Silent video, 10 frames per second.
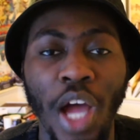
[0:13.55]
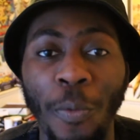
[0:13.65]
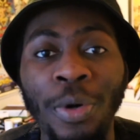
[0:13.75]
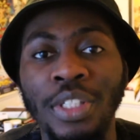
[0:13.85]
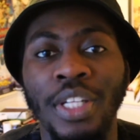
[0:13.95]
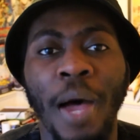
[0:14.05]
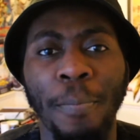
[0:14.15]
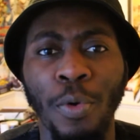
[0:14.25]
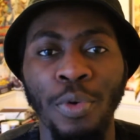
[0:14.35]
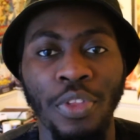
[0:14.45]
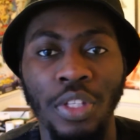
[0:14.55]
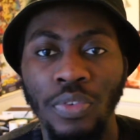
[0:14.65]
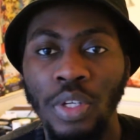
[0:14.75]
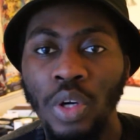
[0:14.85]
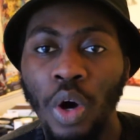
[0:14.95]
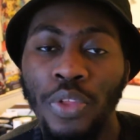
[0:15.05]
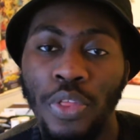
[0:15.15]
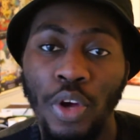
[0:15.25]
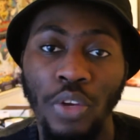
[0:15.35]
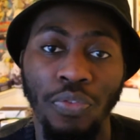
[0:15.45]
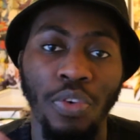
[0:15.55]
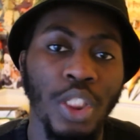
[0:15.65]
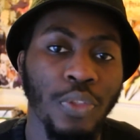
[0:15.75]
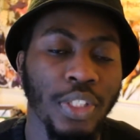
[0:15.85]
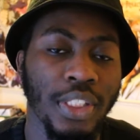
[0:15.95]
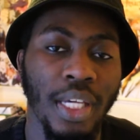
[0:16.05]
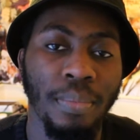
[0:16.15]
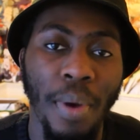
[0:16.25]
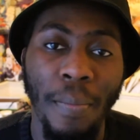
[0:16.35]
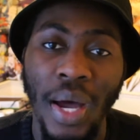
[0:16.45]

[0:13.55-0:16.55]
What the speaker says: I wanted to upload this video on the 31st of December,